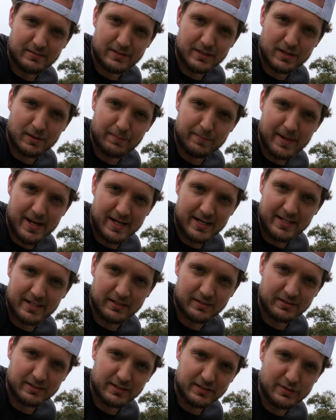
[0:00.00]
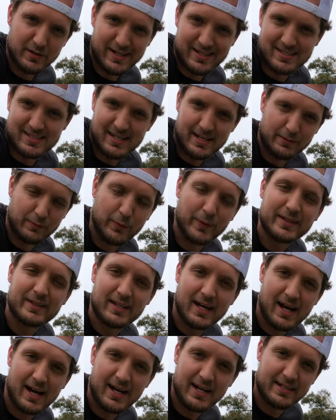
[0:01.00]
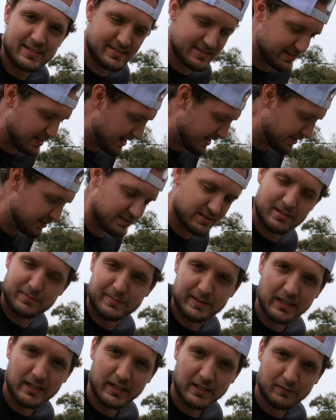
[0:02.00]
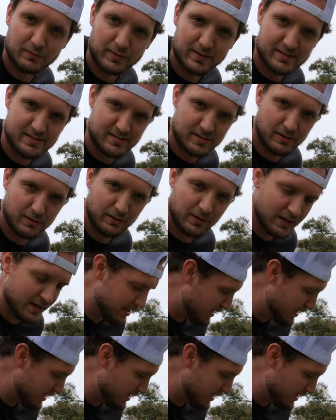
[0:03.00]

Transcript: you know, made here in the USA with the highest standards to begin with. So